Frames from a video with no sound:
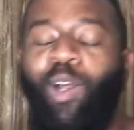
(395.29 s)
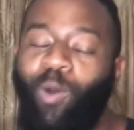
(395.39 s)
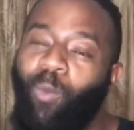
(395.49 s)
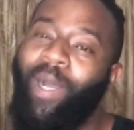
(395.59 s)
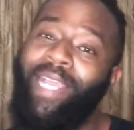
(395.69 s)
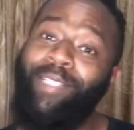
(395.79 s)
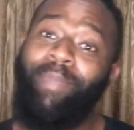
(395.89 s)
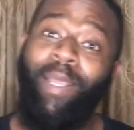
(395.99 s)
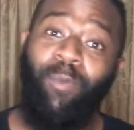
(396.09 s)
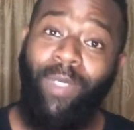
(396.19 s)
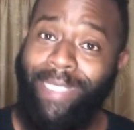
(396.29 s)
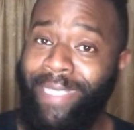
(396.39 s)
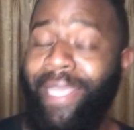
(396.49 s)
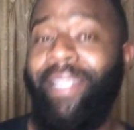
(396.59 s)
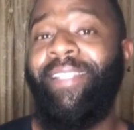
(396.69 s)
A wise man once
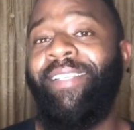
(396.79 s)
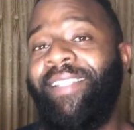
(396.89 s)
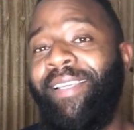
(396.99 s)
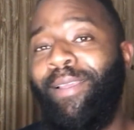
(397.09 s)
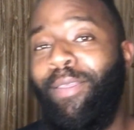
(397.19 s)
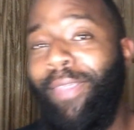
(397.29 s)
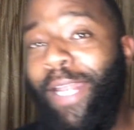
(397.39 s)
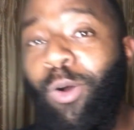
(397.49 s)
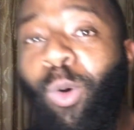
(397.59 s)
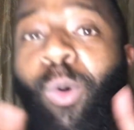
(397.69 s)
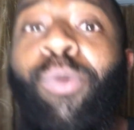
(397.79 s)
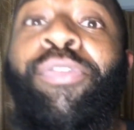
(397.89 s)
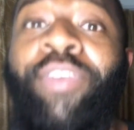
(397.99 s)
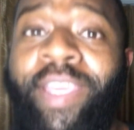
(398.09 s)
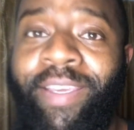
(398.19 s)
said that all
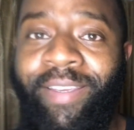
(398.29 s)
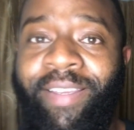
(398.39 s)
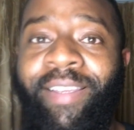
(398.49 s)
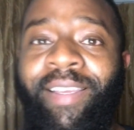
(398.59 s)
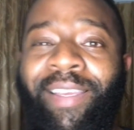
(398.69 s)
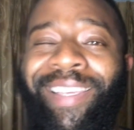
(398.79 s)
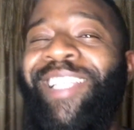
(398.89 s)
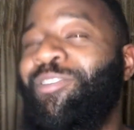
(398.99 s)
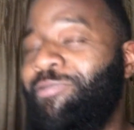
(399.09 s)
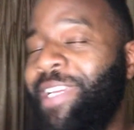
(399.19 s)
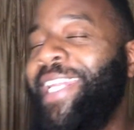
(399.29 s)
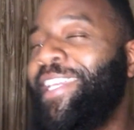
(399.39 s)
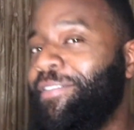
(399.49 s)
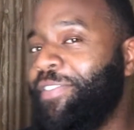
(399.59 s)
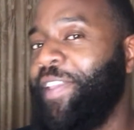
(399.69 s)
fear is really
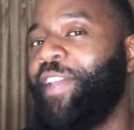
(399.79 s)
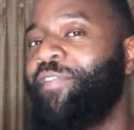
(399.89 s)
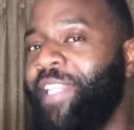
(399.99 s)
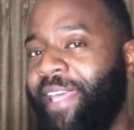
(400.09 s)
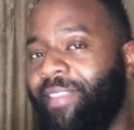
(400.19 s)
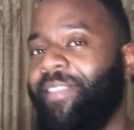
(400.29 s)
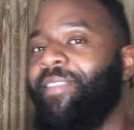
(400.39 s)
a fear of death.